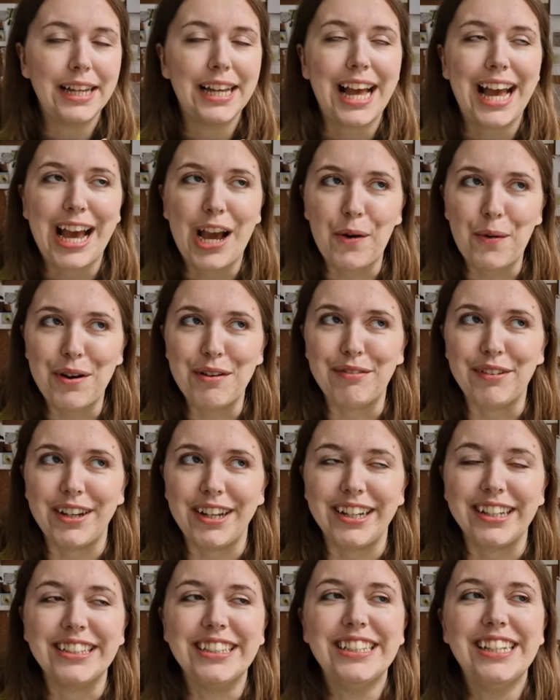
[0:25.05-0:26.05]

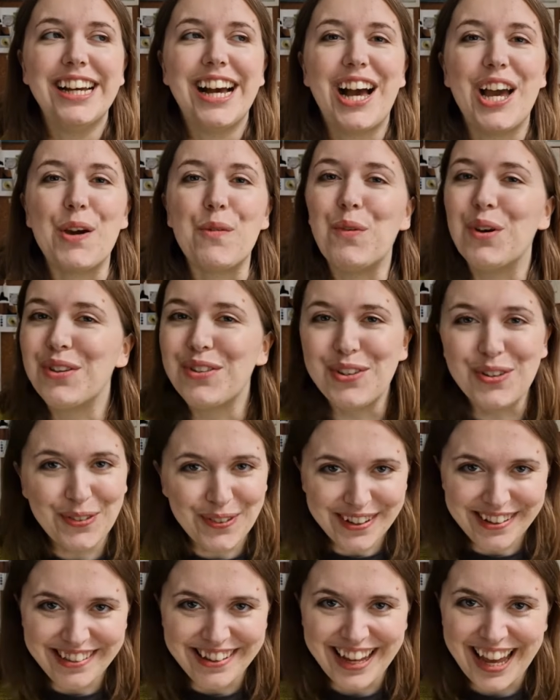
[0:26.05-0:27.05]
However, it wasn't
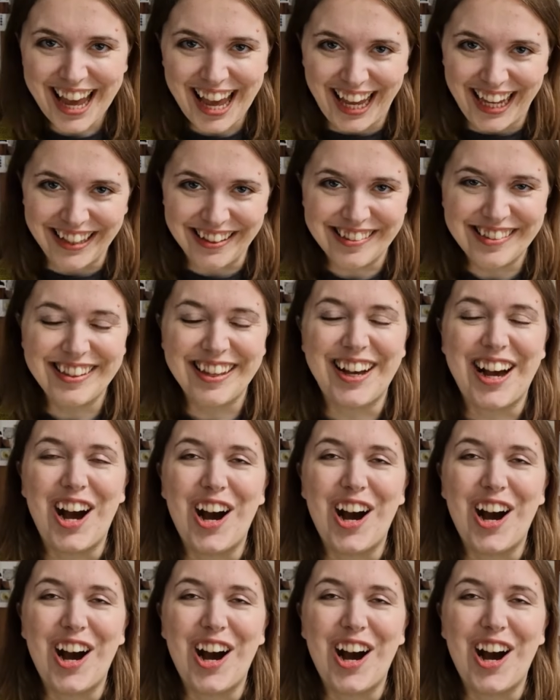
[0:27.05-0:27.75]
always the case.